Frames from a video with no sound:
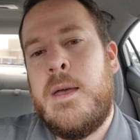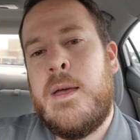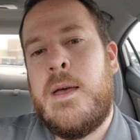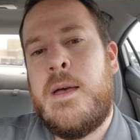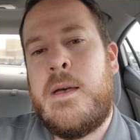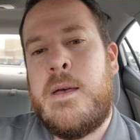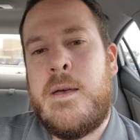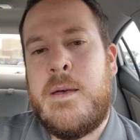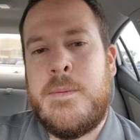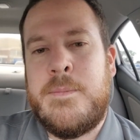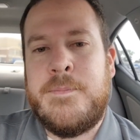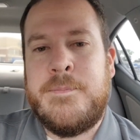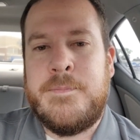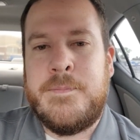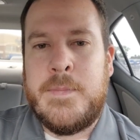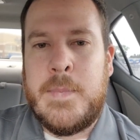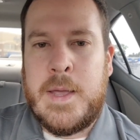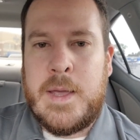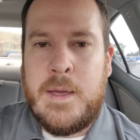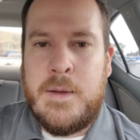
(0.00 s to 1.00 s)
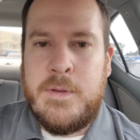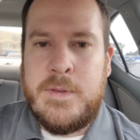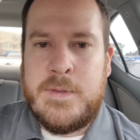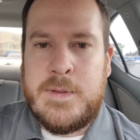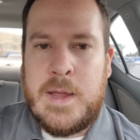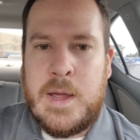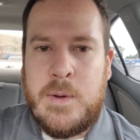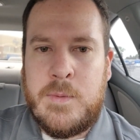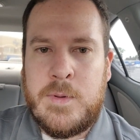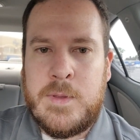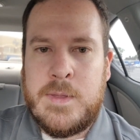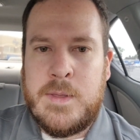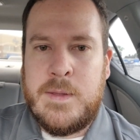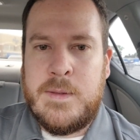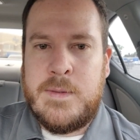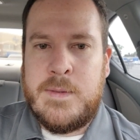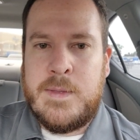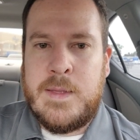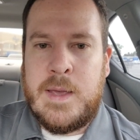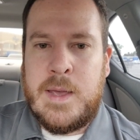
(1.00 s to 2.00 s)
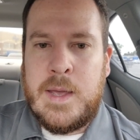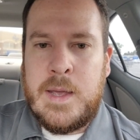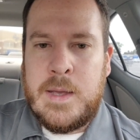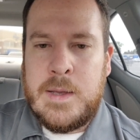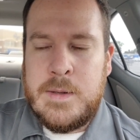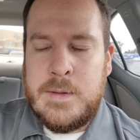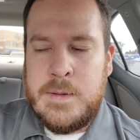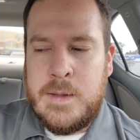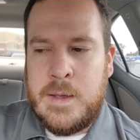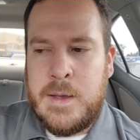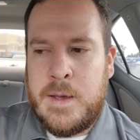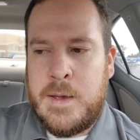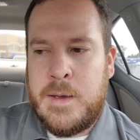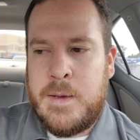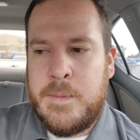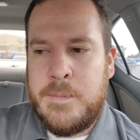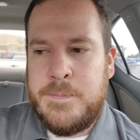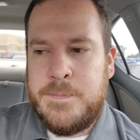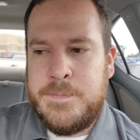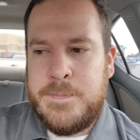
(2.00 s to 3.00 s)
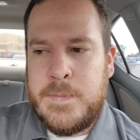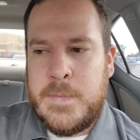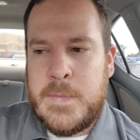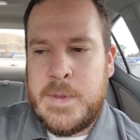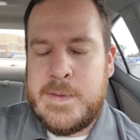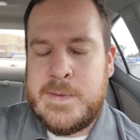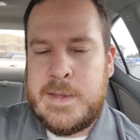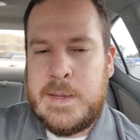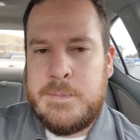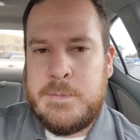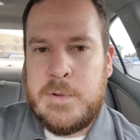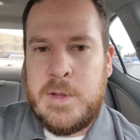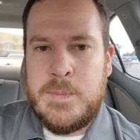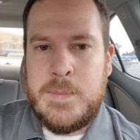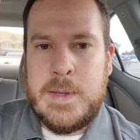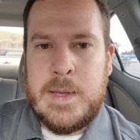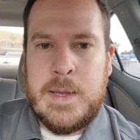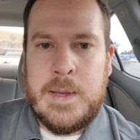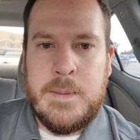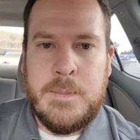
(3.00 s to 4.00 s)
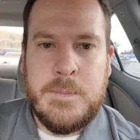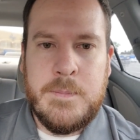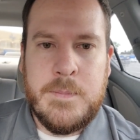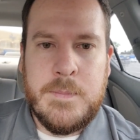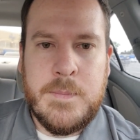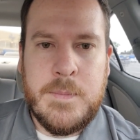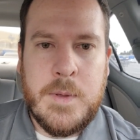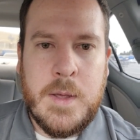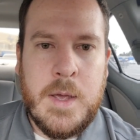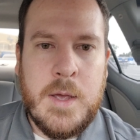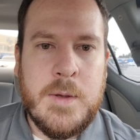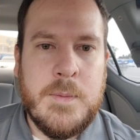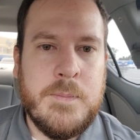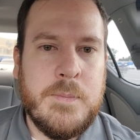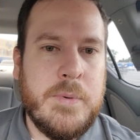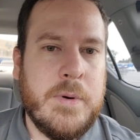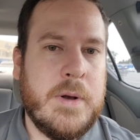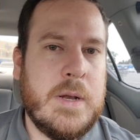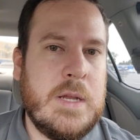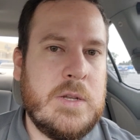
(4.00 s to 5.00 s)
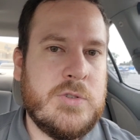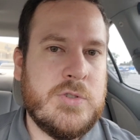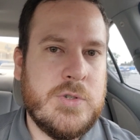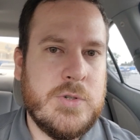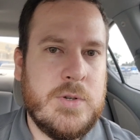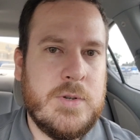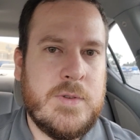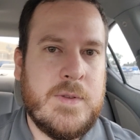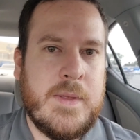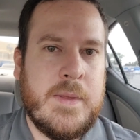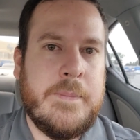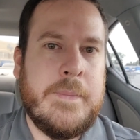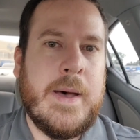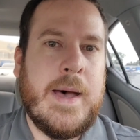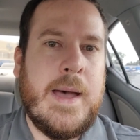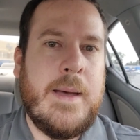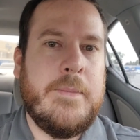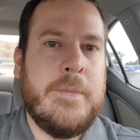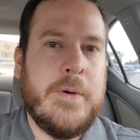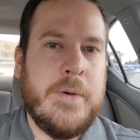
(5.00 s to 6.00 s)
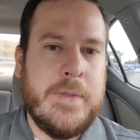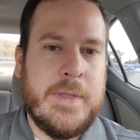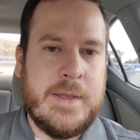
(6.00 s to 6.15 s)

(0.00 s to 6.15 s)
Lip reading: was down with this. They seemed to be pretty true to the Bible.